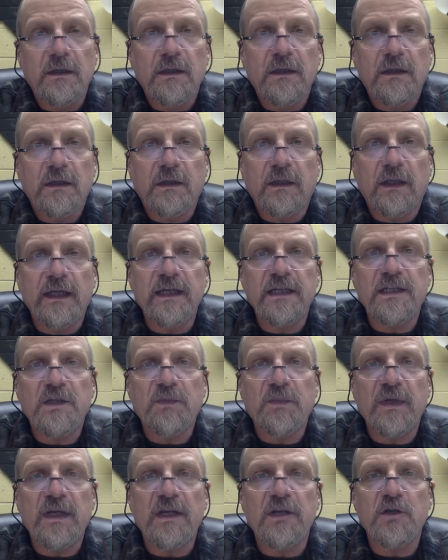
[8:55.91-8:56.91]
Clay's
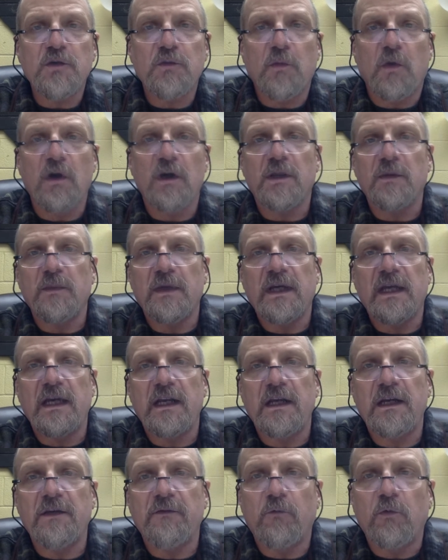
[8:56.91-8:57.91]
speech marked the
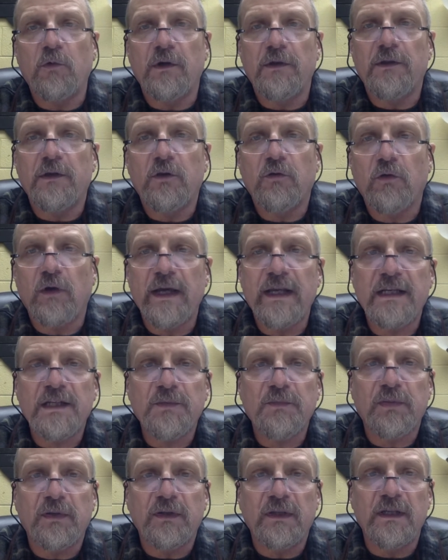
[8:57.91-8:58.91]
beginning of one of the
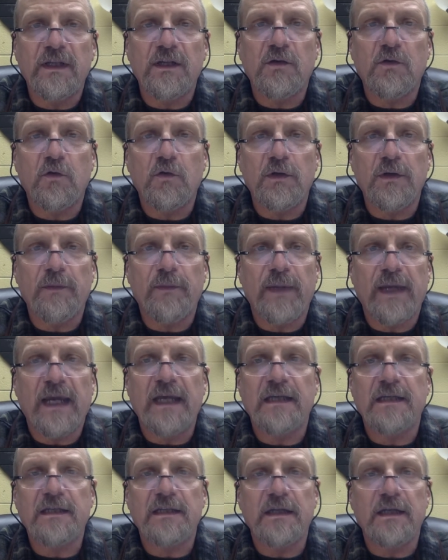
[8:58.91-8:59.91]
greatest political
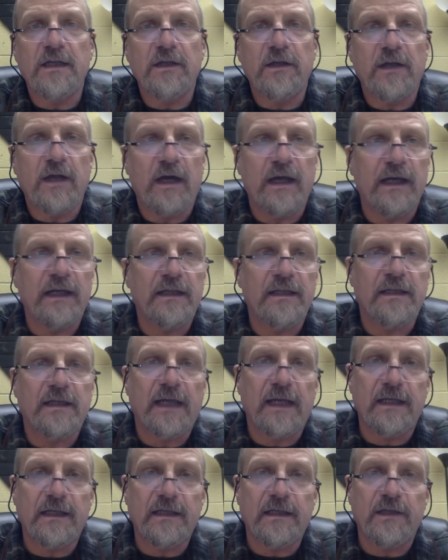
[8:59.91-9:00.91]
debates in United
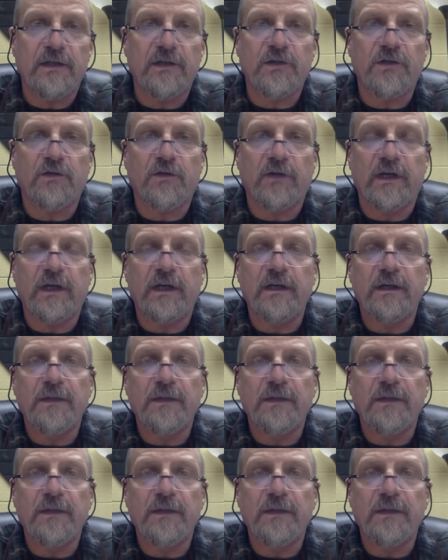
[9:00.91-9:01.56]
States history.